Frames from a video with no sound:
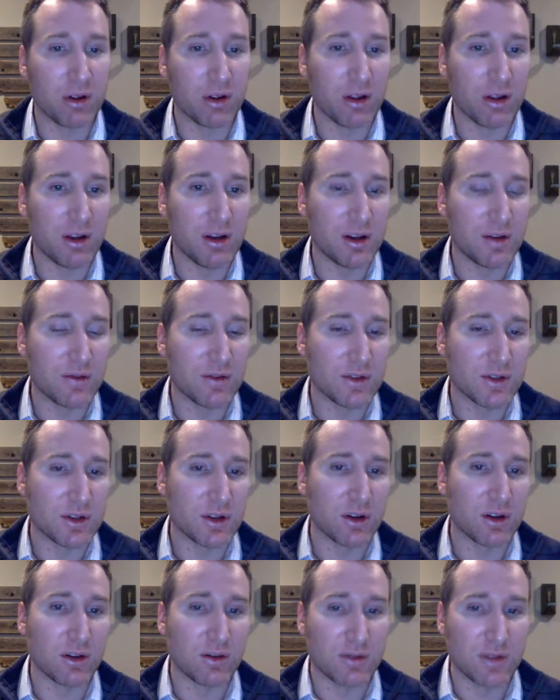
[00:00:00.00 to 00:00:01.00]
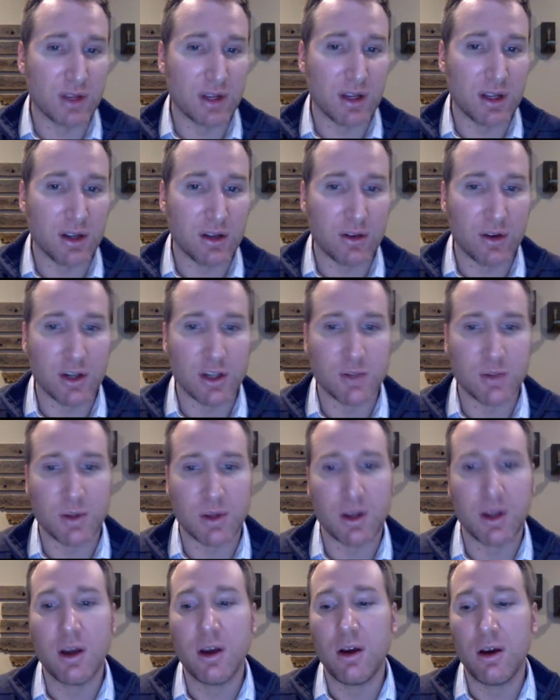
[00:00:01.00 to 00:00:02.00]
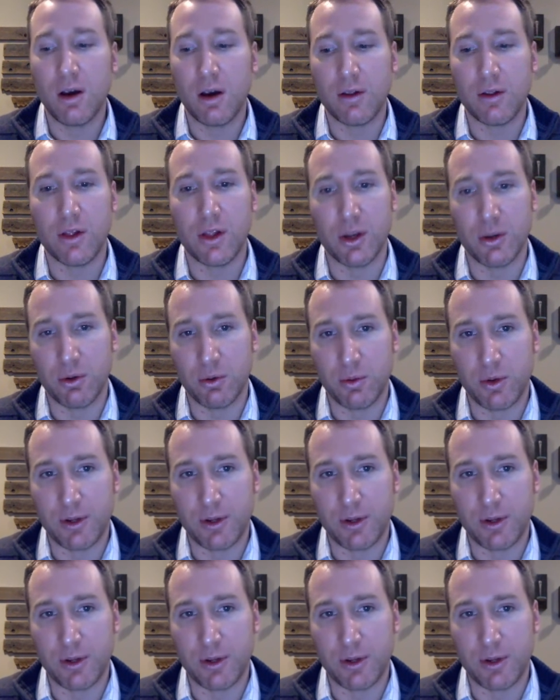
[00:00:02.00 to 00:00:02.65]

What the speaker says: indifference curve to any arrangement on the lower one.